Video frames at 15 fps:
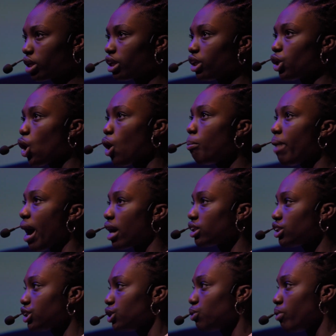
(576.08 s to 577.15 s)
can go
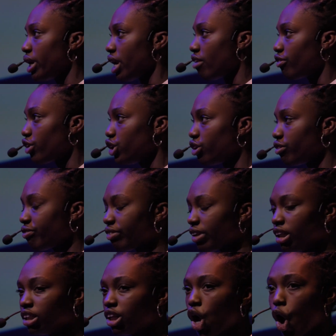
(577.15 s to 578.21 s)
back to whenever you're
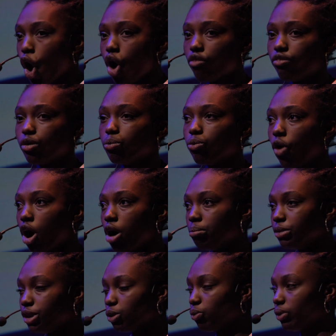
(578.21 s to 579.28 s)
feeling
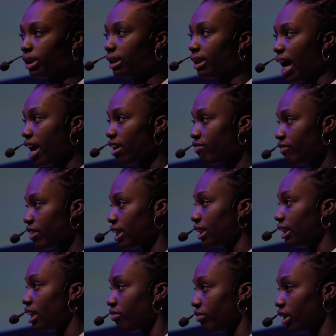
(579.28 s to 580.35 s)
overwhelmed with life
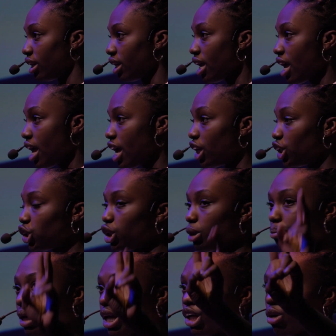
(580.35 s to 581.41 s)
and living. It
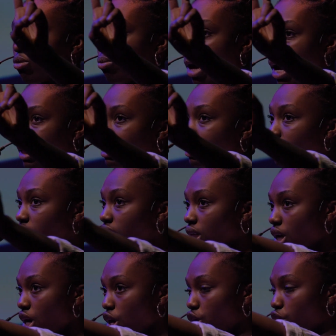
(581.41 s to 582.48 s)
should be your rest,
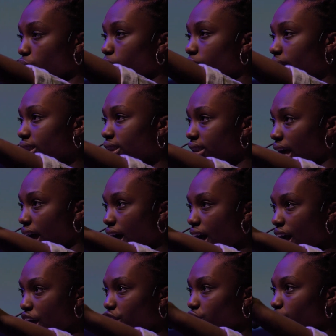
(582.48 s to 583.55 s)
your reset, and